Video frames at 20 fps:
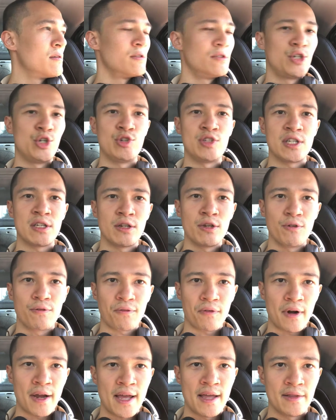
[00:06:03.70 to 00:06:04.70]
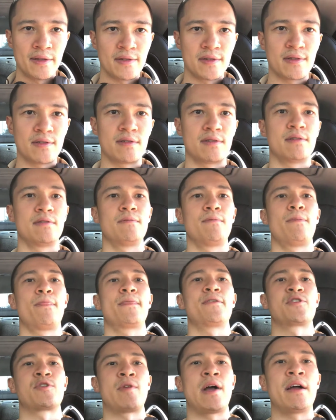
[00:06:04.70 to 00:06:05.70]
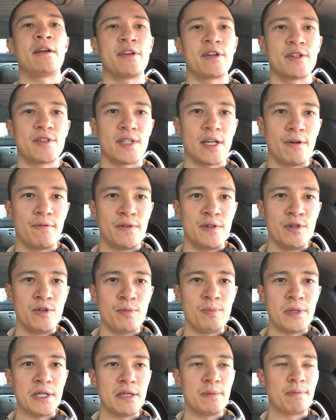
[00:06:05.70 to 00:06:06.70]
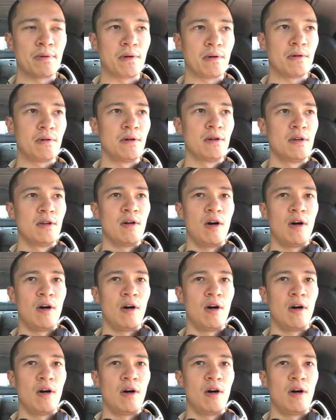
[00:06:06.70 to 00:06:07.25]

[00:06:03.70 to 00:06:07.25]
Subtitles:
choosing new friends, surrounding yourself with new people,